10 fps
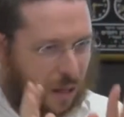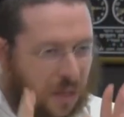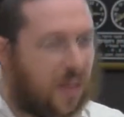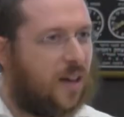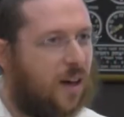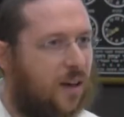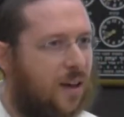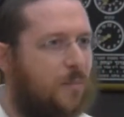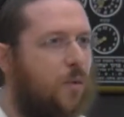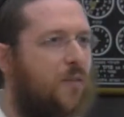thinker,
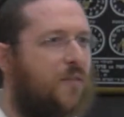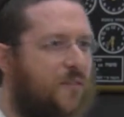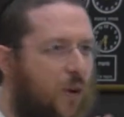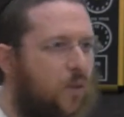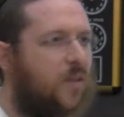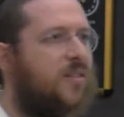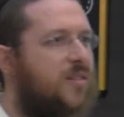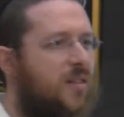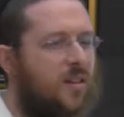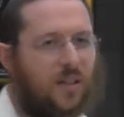a more
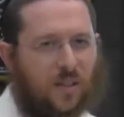focused,